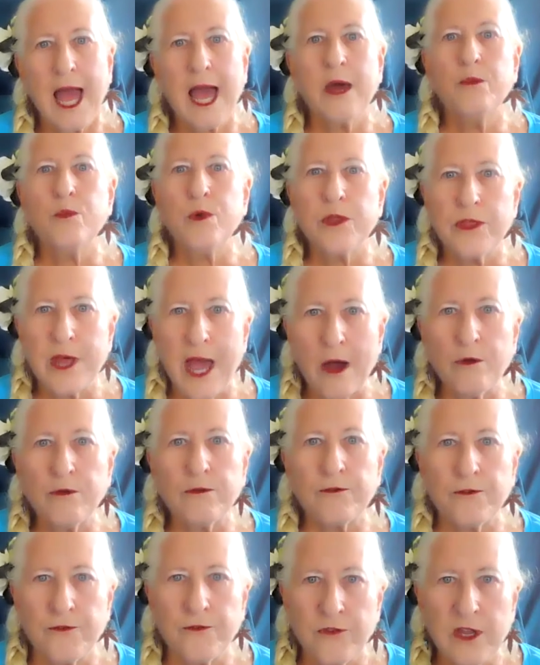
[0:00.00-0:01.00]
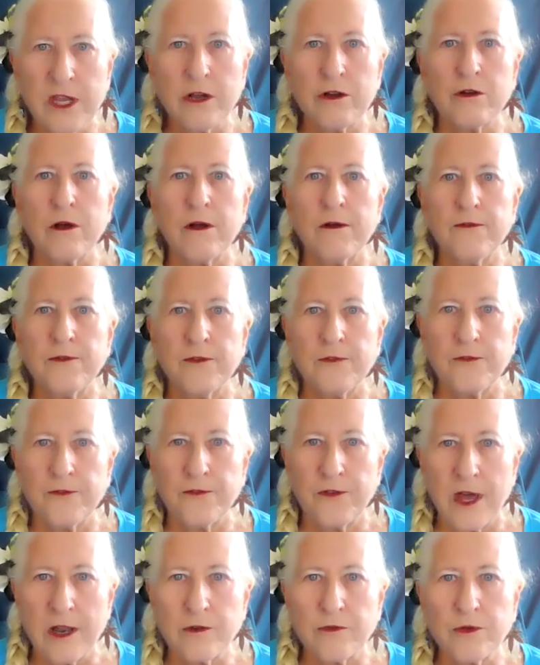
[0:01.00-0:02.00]
and without fear of the
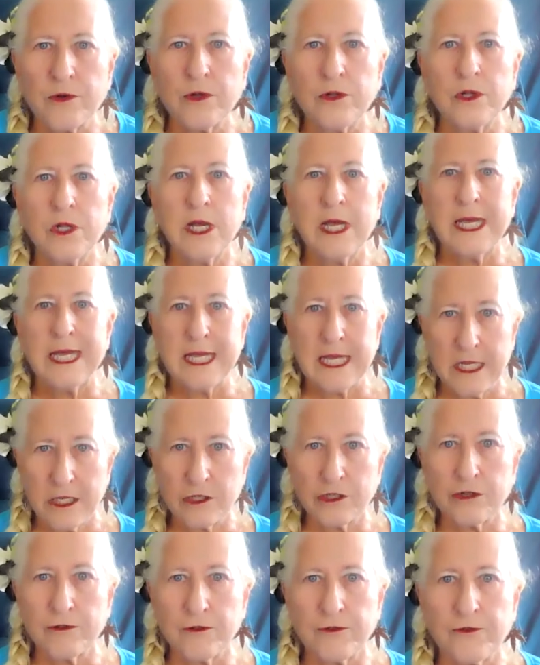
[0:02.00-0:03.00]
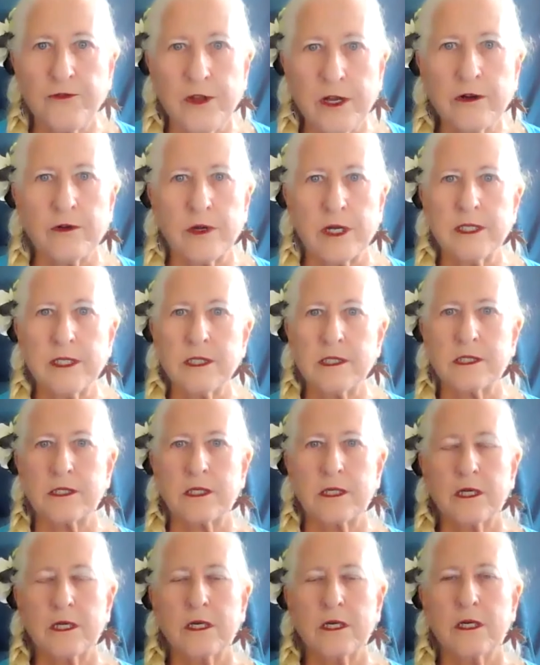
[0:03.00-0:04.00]
federal
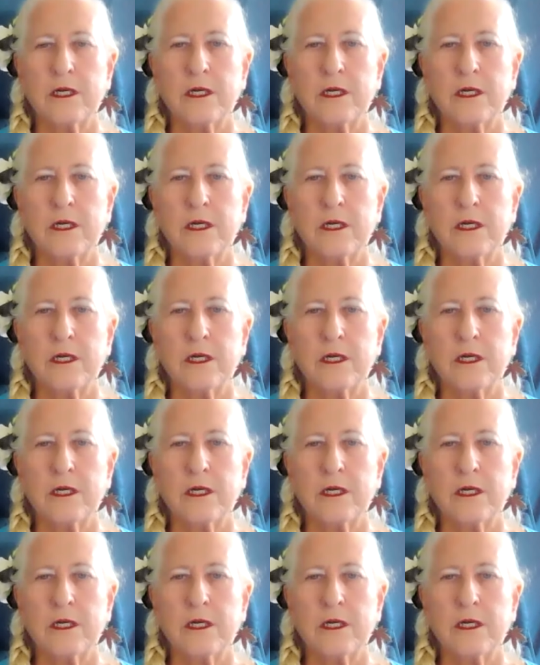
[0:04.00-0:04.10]
interference,